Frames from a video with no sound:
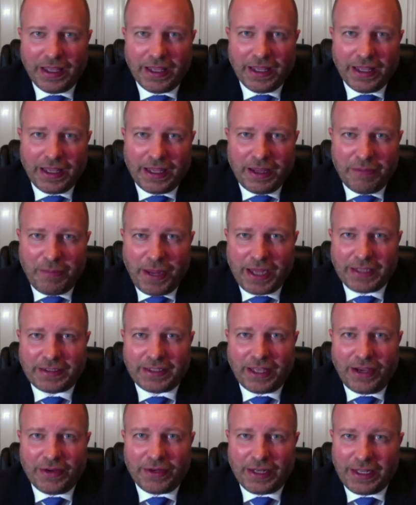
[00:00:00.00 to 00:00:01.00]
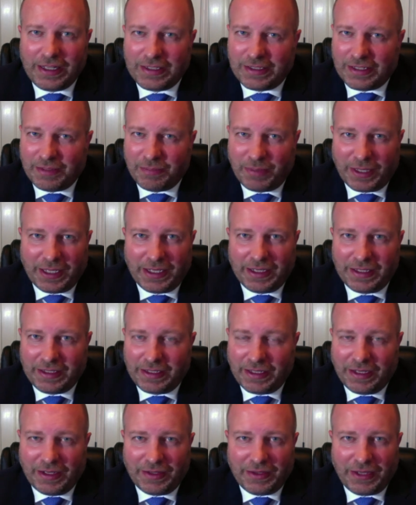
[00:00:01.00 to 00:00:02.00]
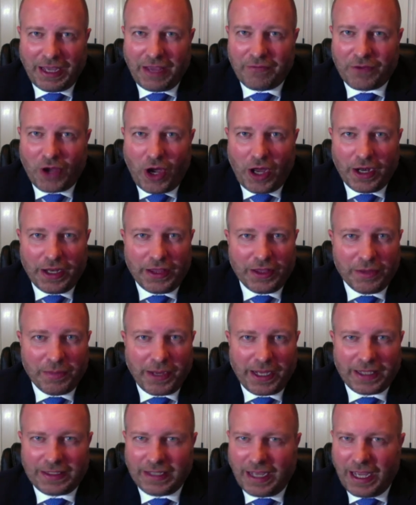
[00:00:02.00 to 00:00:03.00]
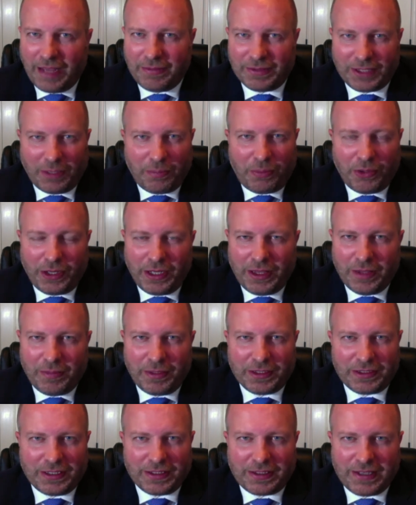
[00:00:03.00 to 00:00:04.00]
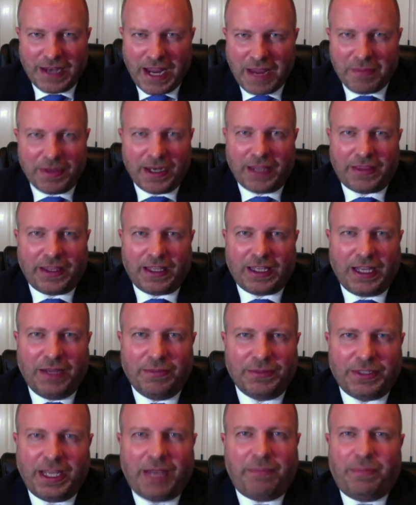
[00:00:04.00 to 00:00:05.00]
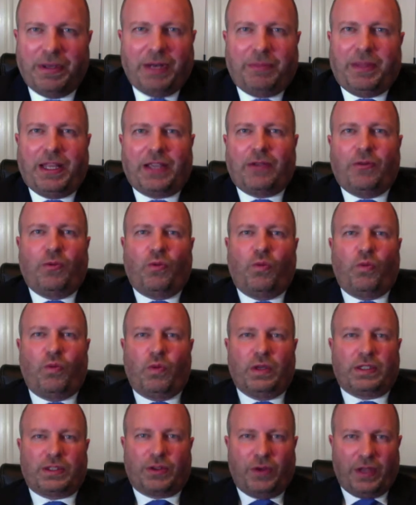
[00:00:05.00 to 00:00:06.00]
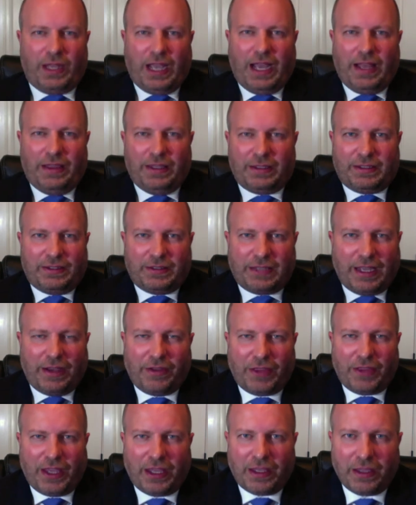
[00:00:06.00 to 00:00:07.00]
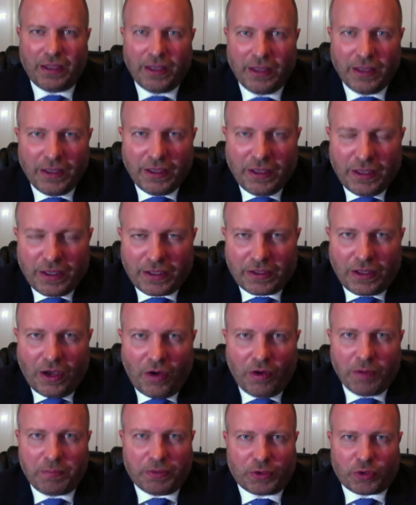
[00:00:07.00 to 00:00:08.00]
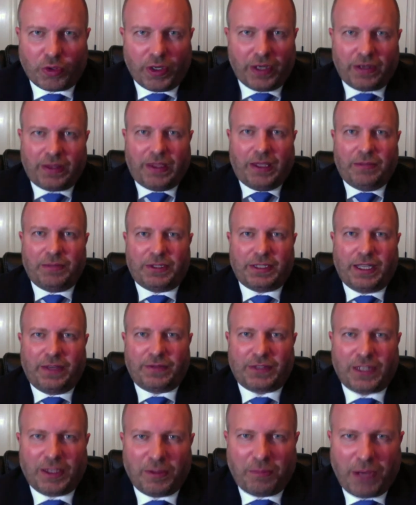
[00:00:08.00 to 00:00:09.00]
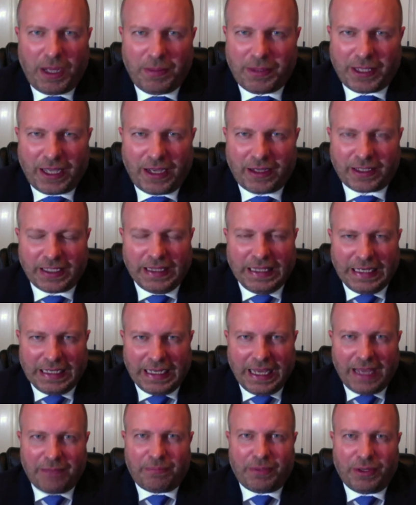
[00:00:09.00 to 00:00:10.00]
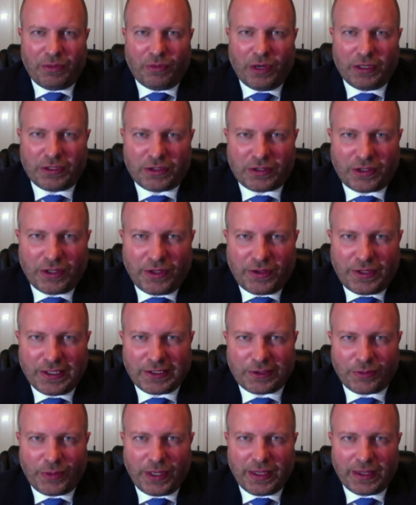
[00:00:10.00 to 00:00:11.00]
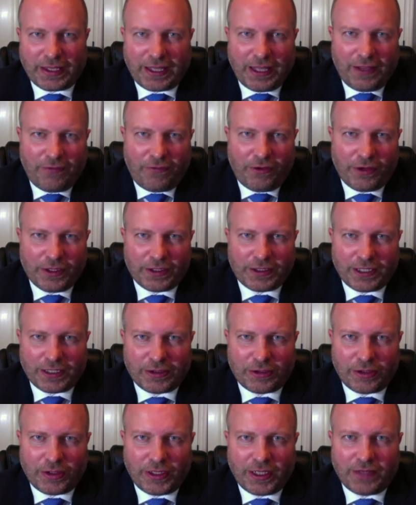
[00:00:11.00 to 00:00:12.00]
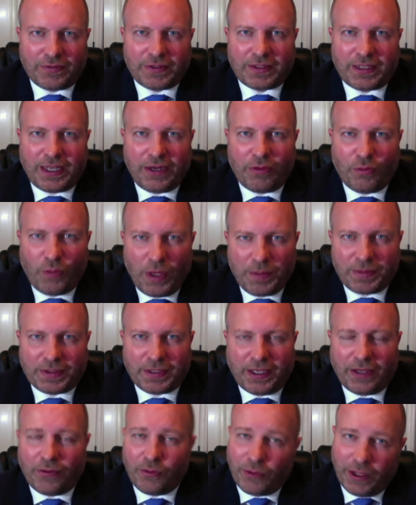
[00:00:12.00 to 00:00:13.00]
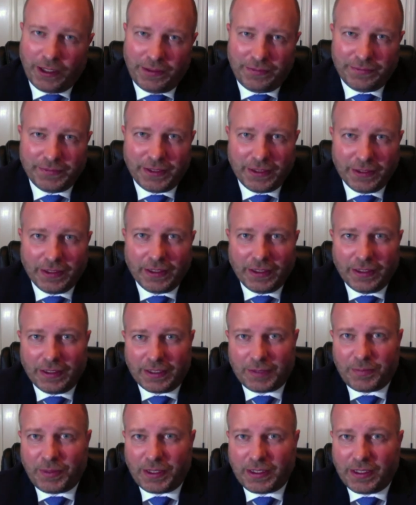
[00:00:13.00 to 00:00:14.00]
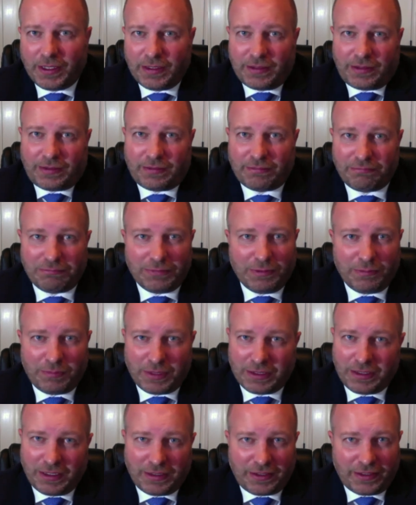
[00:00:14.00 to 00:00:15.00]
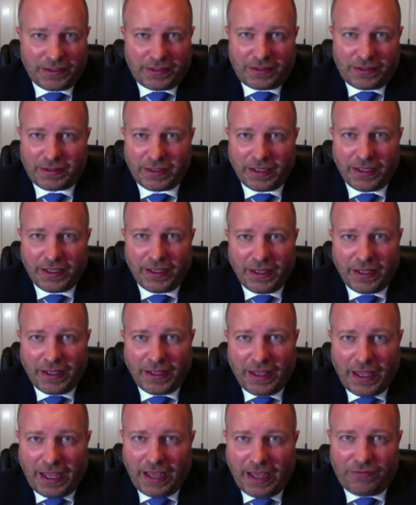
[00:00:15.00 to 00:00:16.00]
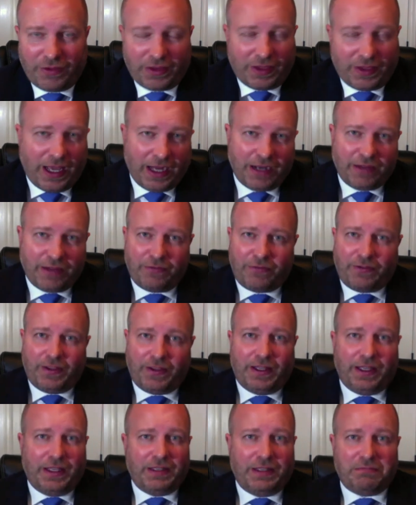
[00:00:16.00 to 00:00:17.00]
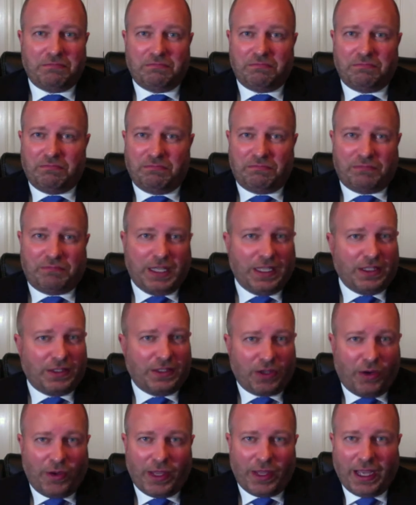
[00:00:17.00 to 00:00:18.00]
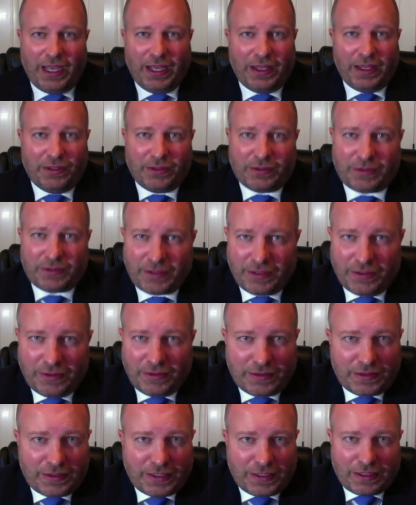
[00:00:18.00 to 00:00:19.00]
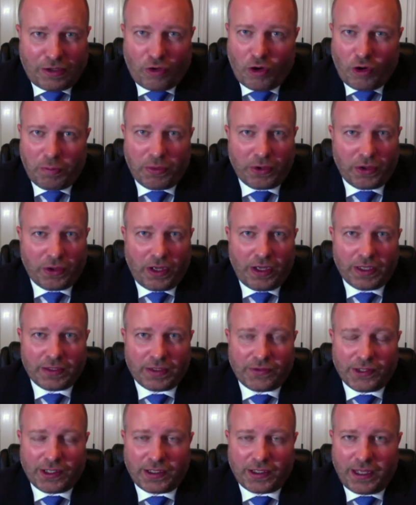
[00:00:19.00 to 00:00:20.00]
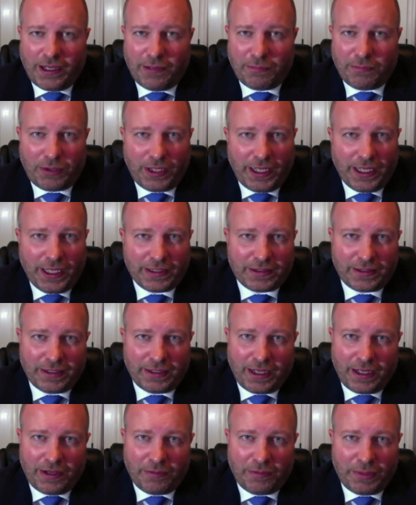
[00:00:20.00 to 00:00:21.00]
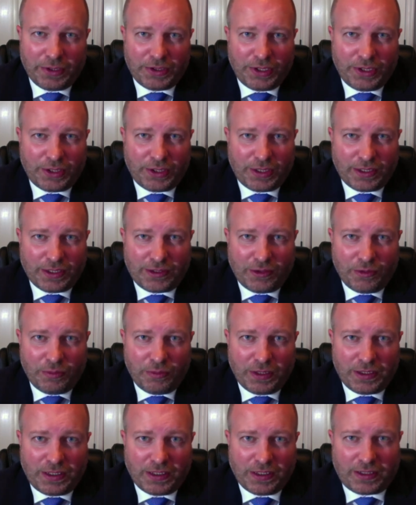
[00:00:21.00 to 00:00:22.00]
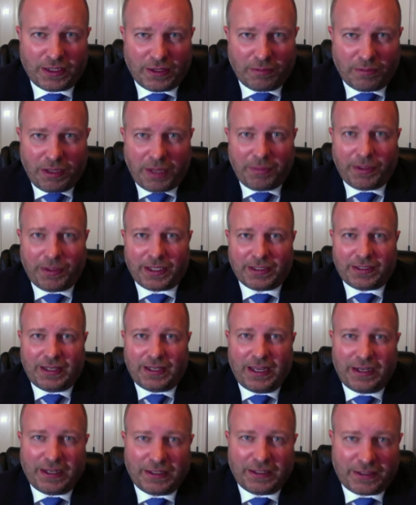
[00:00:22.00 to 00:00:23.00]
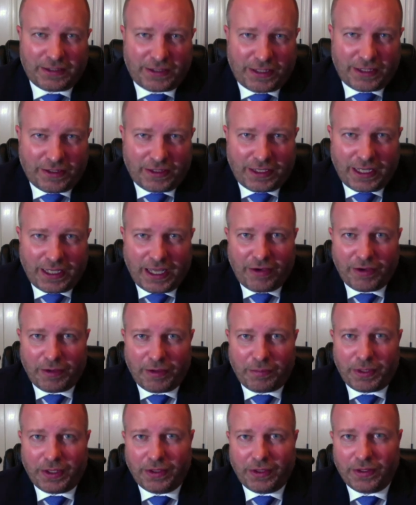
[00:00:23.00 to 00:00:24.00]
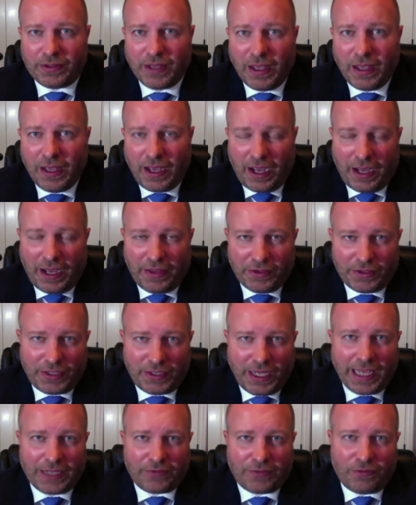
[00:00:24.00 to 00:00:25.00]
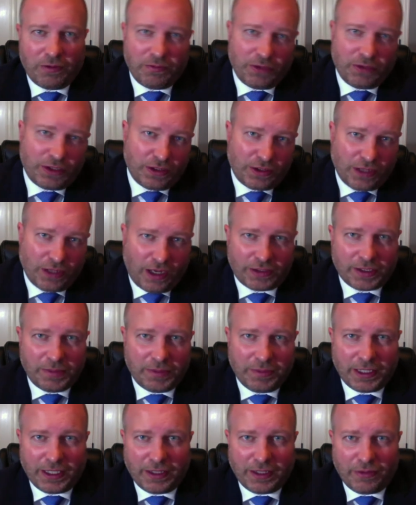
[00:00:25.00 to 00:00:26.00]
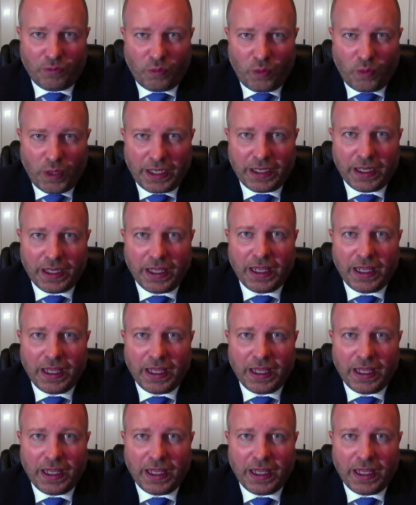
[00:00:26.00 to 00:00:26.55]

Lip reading: it may sound easy, but I've gone in there many times. I'll put in the business name and nothing comes up, and I'm like, what's going on? This is how they go and portray themselves to the public. How can they not be registered this way in the California Secretary of State website? Well, it's because businesses have a lot of things going on. There's, corporate law is very complex, and how businesses do business to the public is not necessarily how it appears on their tax form, which is ultimately what